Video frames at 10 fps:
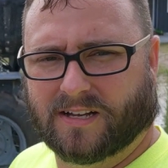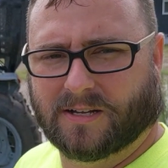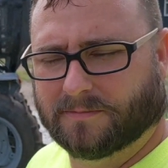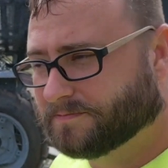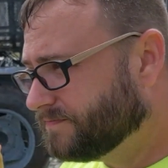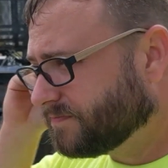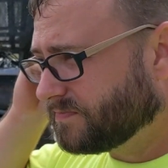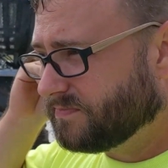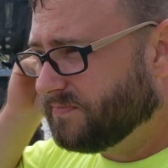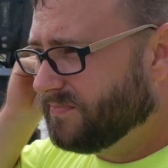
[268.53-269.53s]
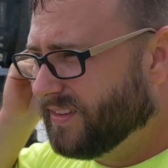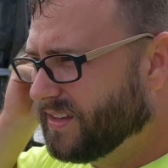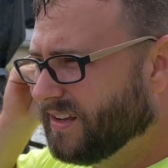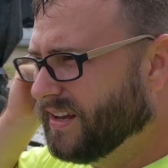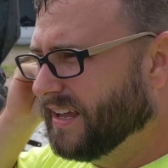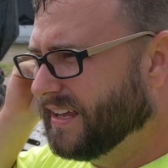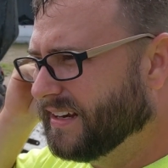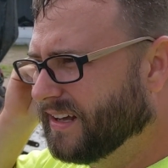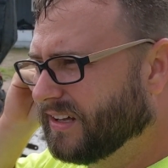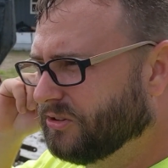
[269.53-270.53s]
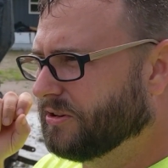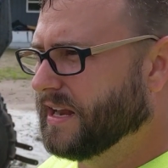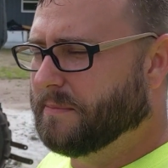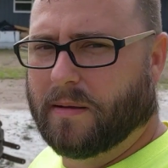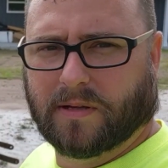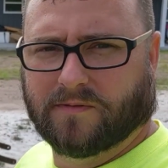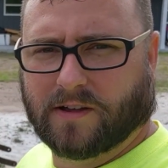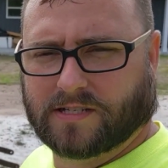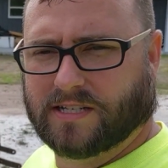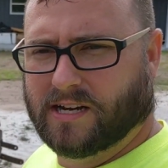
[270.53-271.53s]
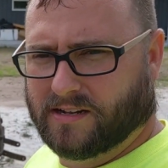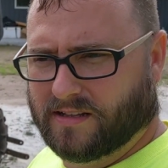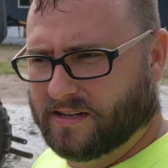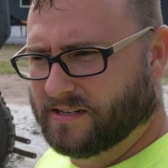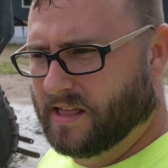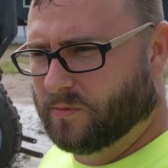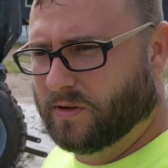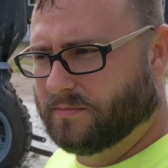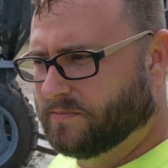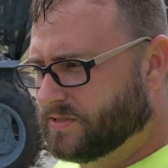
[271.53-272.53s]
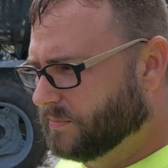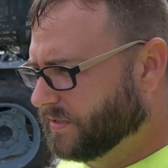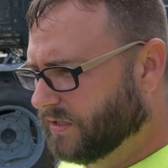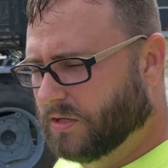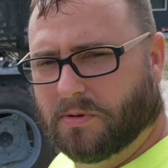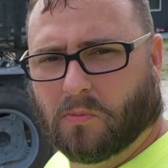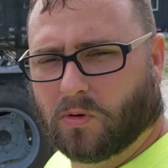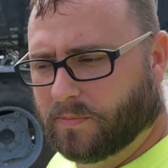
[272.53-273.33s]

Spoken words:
and looking at maybe investing in another one, something a little bit more